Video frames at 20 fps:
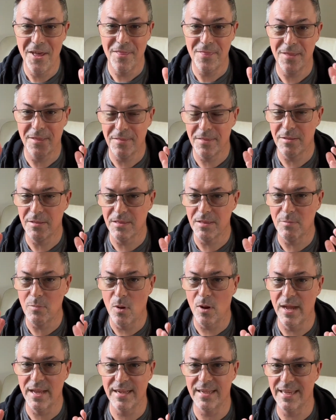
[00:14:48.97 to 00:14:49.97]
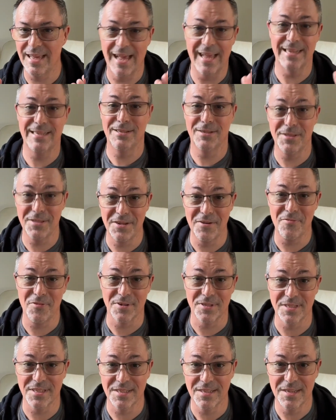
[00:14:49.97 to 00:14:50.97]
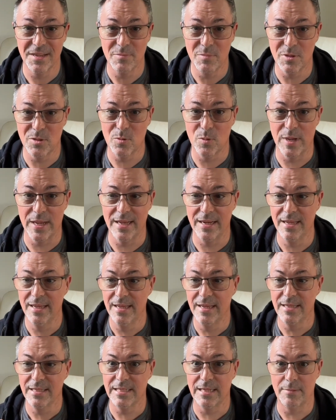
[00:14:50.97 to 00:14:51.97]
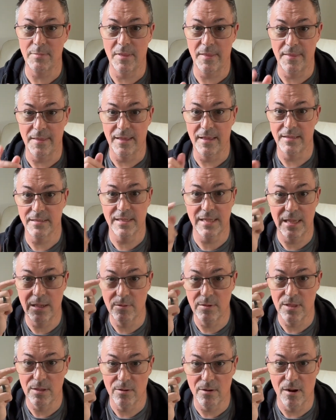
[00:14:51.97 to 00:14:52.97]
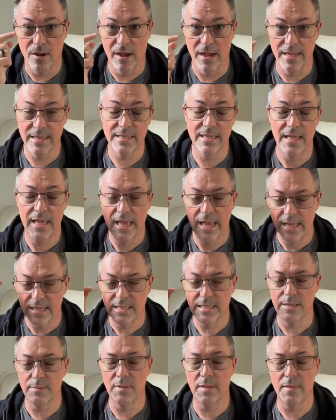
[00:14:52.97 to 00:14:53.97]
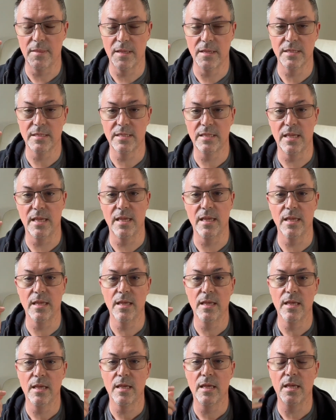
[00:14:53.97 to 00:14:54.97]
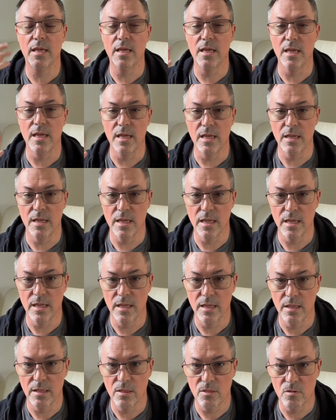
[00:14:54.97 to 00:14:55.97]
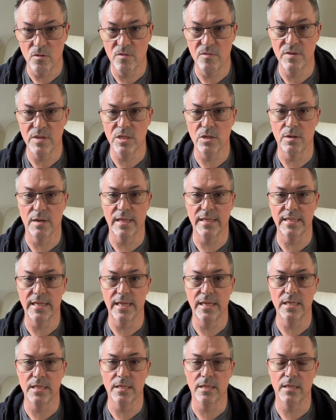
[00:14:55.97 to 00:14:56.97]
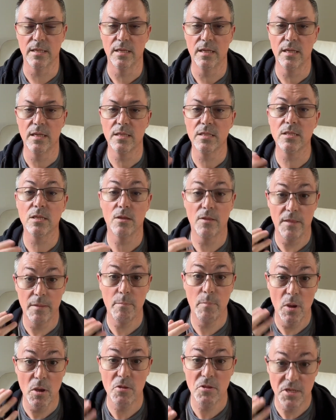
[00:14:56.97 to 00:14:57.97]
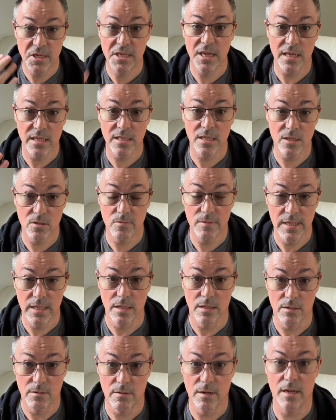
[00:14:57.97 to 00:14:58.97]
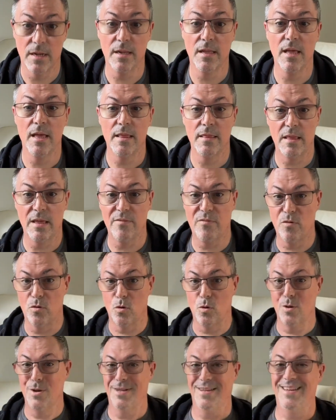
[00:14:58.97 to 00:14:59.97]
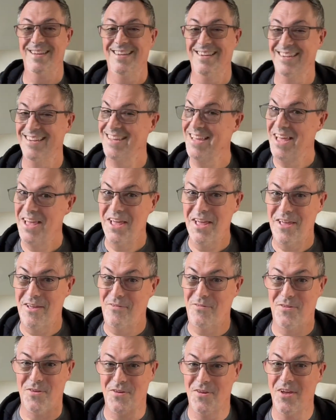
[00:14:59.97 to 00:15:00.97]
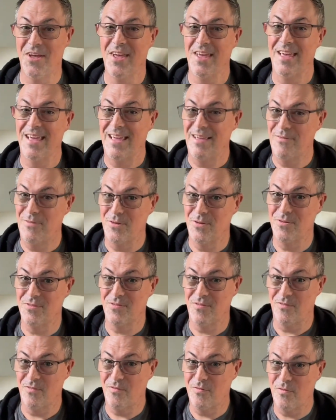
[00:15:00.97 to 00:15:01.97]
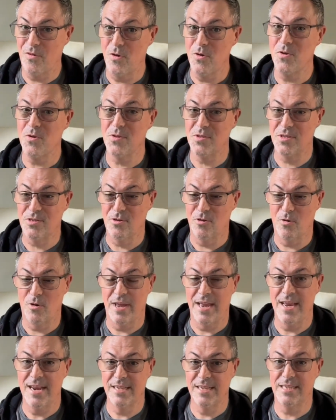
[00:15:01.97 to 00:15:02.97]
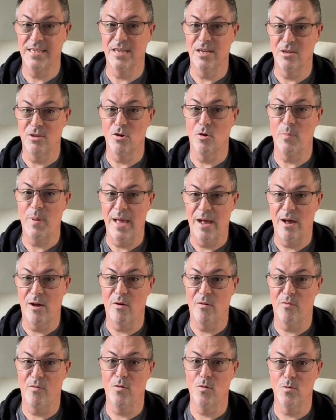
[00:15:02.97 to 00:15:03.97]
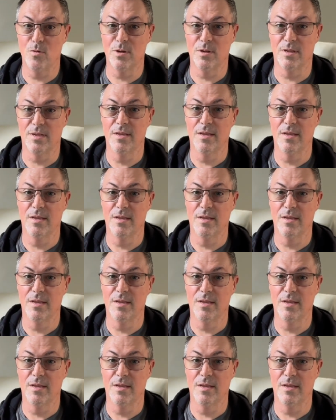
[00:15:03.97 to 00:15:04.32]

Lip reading: the mind can't tell the difference between something that you're seeing with your eyes and something that you're seeing through visualization. So they're both just as real, right? Therefore, if you focus your energy and your power forward